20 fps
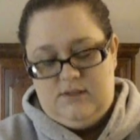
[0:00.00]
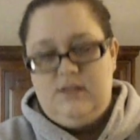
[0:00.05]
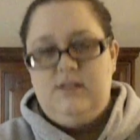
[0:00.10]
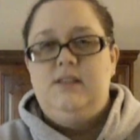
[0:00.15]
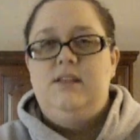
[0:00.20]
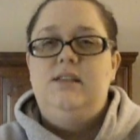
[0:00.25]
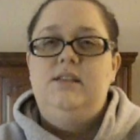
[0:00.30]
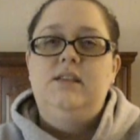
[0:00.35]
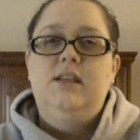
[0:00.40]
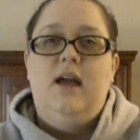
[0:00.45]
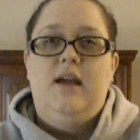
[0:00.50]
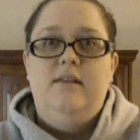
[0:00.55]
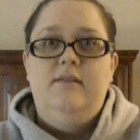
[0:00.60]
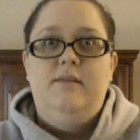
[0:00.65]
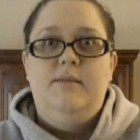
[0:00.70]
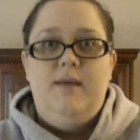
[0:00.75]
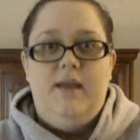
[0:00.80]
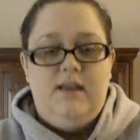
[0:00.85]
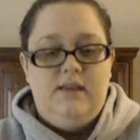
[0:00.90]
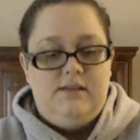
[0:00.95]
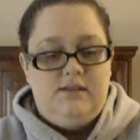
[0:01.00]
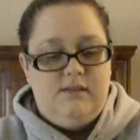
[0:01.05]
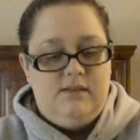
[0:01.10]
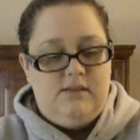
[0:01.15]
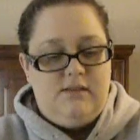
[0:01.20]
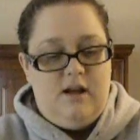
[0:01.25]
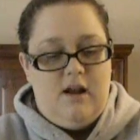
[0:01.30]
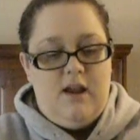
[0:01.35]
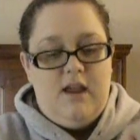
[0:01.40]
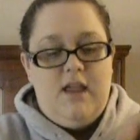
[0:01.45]
it's kind of a mess.
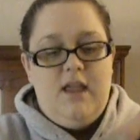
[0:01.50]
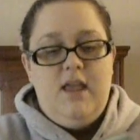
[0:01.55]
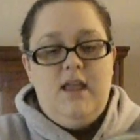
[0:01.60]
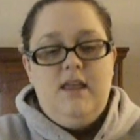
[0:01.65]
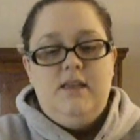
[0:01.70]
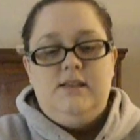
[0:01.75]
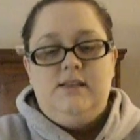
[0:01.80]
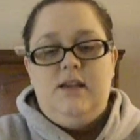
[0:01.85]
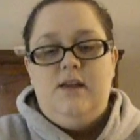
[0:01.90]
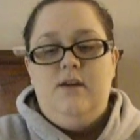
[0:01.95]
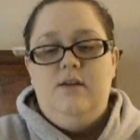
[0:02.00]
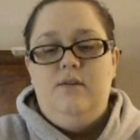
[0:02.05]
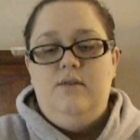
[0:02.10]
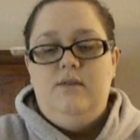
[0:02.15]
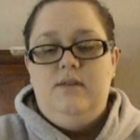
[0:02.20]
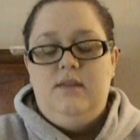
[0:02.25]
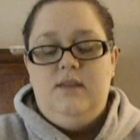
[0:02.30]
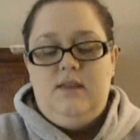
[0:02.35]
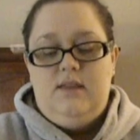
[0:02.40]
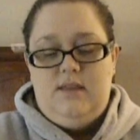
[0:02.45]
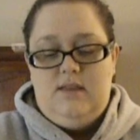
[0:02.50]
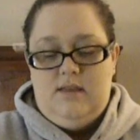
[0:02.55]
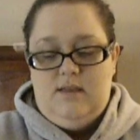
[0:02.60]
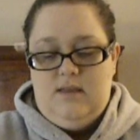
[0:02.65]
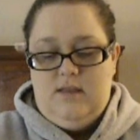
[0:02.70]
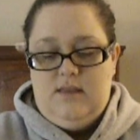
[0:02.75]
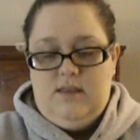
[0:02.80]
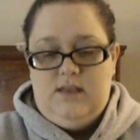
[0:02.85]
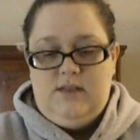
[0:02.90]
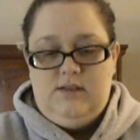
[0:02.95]
Sorry. So
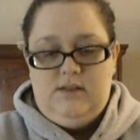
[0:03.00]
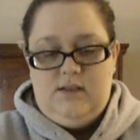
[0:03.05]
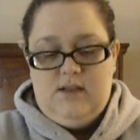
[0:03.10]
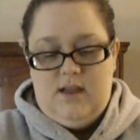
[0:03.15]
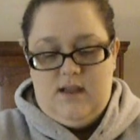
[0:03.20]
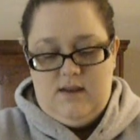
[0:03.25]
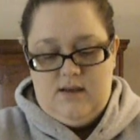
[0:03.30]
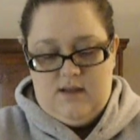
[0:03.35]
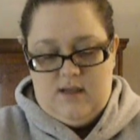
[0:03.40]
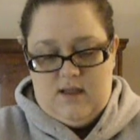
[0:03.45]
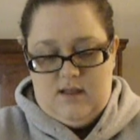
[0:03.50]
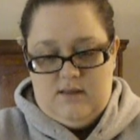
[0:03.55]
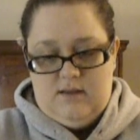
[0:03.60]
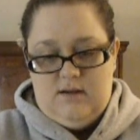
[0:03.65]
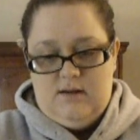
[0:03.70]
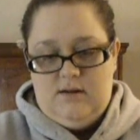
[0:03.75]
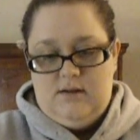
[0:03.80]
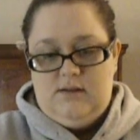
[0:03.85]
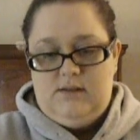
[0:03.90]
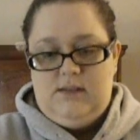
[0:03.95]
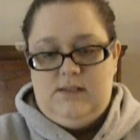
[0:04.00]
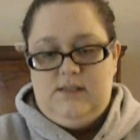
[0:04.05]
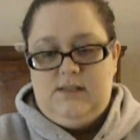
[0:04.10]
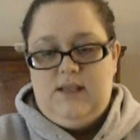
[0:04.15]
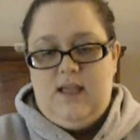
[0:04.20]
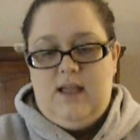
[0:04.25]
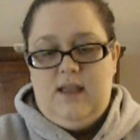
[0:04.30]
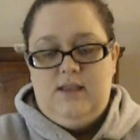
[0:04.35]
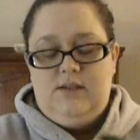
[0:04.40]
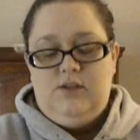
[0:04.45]
these are the kind of colors. It's
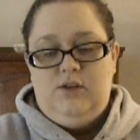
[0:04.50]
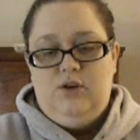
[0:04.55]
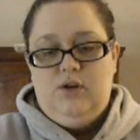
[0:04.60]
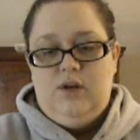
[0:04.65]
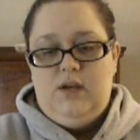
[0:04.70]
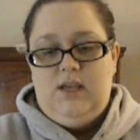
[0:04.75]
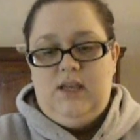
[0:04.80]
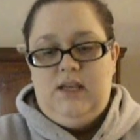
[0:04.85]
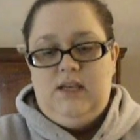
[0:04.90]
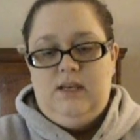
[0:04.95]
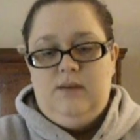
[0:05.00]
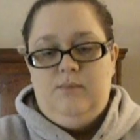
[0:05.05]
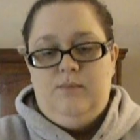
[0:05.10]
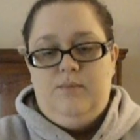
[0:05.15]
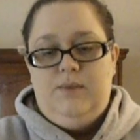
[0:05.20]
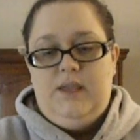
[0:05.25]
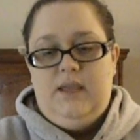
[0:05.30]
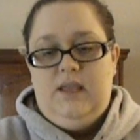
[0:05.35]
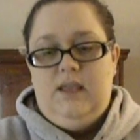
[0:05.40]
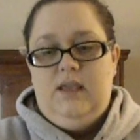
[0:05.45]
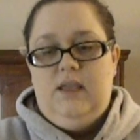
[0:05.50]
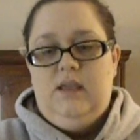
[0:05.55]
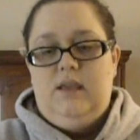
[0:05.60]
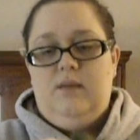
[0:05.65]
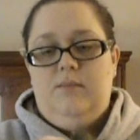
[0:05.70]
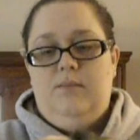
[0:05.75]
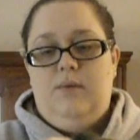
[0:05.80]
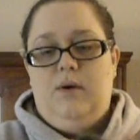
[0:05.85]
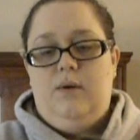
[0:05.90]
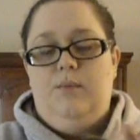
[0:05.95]
green and pink and